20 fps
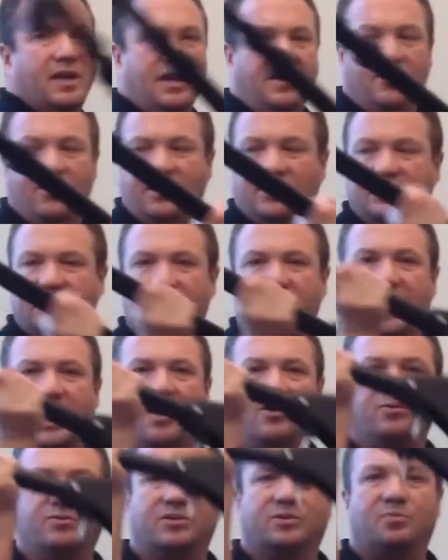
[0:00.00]
and you can see
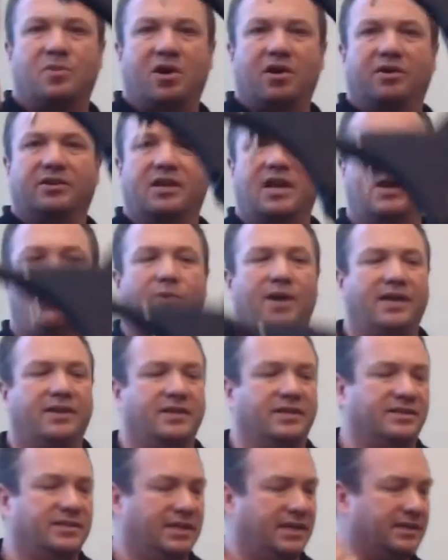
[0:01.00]
how small and
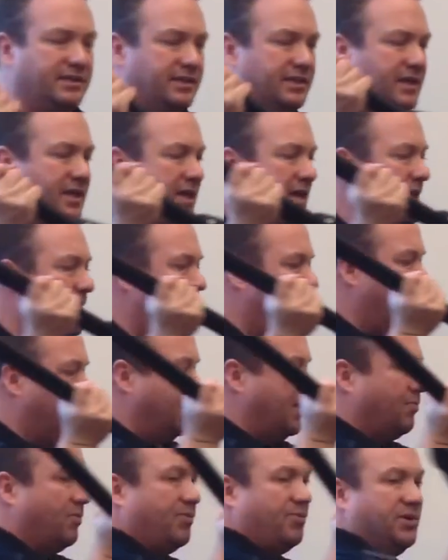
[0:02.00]
lightweight this is.
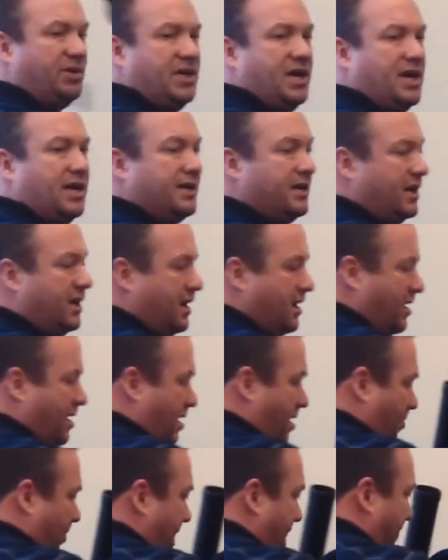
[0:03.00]
And then when we're done,
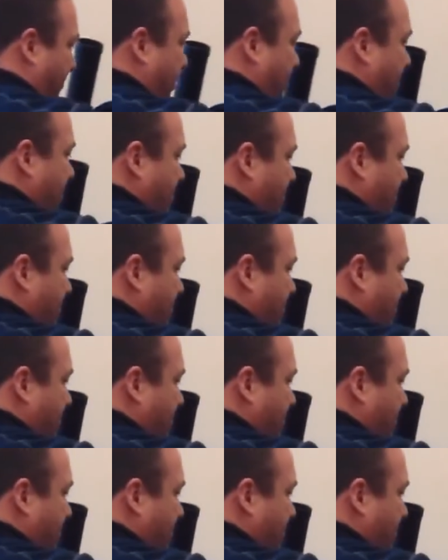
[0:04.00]
all we have to